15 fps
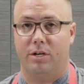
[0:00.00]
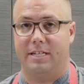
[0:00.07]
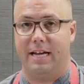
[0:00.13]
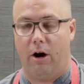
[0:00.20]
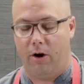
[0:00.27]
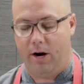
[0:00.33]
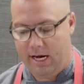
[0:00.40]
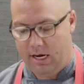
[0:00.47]

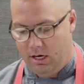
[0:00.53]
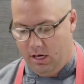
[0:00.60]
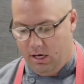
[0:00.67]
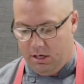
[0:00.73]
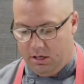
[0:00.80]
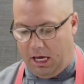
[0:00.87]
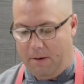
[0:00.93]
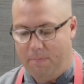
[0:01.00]
dairy,
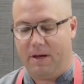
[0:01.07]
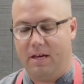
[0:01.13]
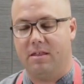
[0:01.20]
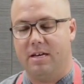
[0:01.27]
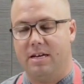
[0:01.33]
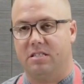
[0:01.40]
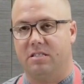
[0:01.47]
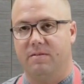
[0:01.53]
keeping
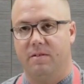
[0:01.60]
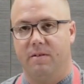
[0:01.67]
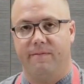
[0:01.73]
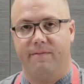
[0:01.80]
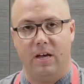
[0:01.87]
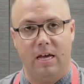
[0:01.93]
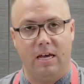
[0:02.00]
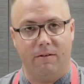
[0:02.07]
this
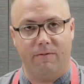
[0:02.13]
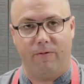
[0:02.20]
vegan